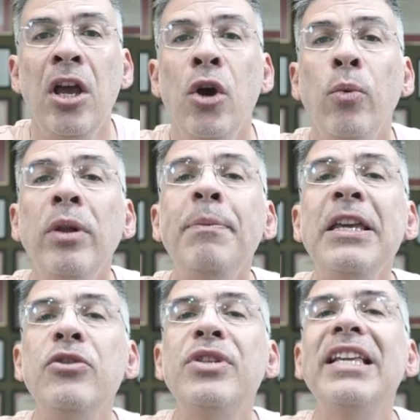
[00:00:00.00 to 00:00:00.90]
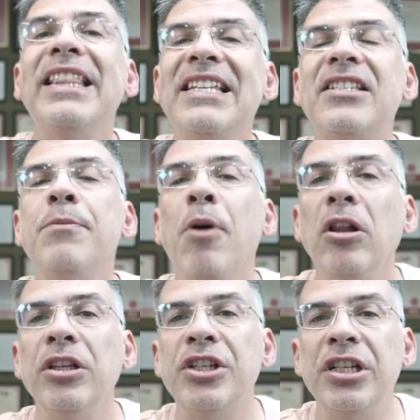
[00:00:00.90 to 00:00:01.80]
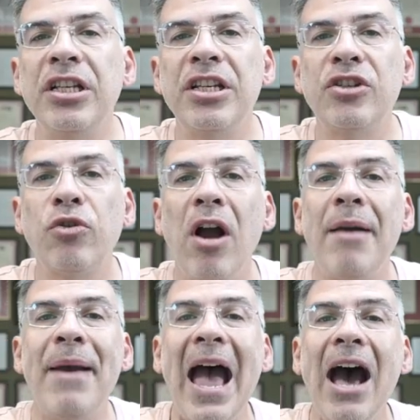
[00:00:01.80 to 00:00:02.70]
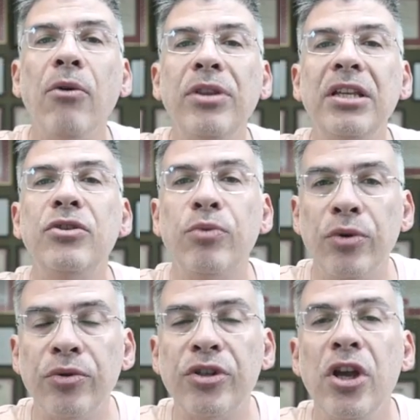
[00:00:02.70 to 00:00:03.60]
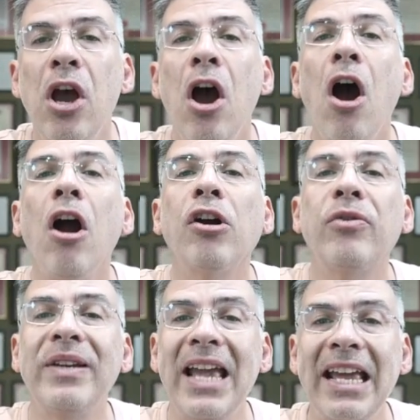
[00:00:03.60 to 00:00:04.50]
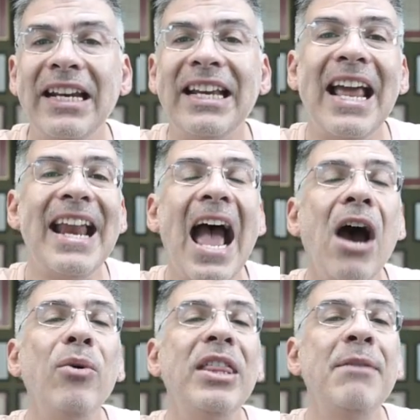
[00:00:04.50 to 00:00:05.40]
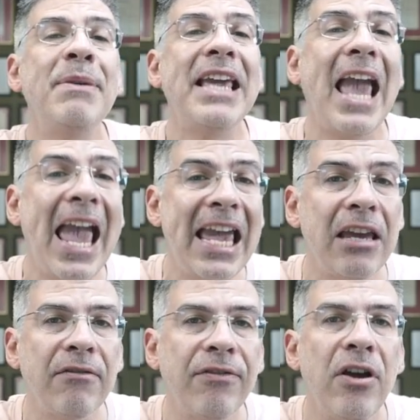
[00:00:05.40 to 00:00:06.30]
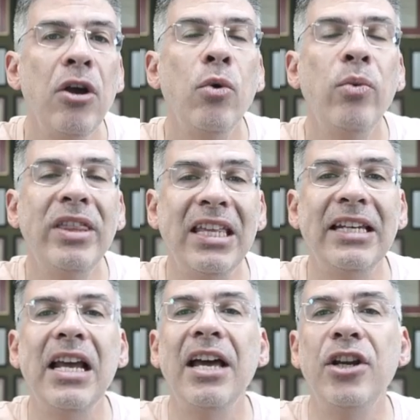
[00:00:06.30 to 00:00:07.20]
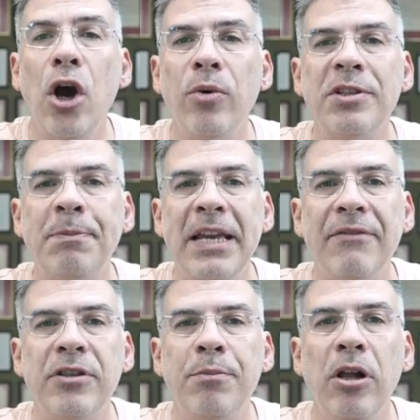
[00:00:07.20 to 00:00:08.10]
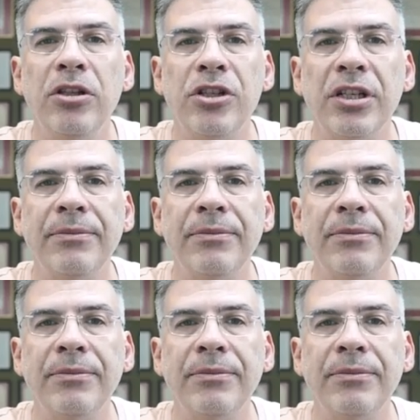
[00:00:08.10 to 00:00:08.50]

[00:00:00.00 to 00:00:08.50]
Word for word: We'll be using this topology to describe how these routes are created and how they behave within an O S P F topology.